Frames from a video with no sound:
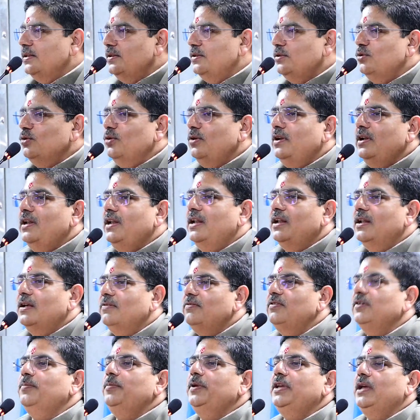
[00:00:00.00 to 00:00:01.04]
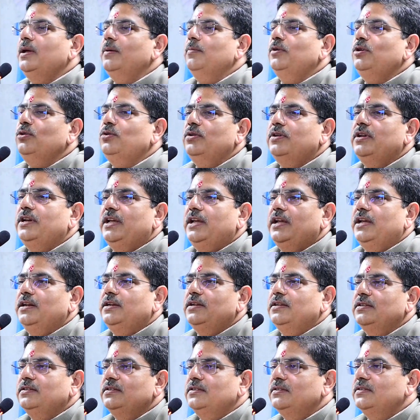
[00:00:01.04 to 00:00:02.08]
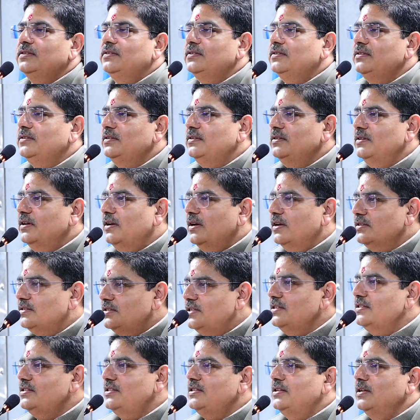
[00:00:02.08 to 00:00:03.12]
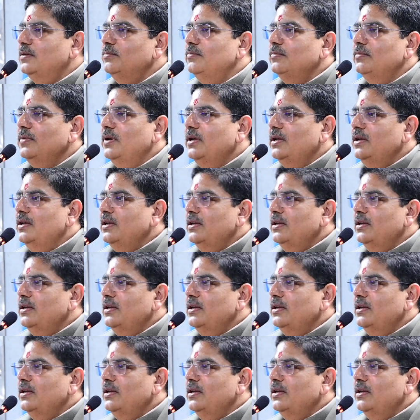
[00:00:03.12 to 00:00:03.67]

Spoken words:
you will never be able to create a system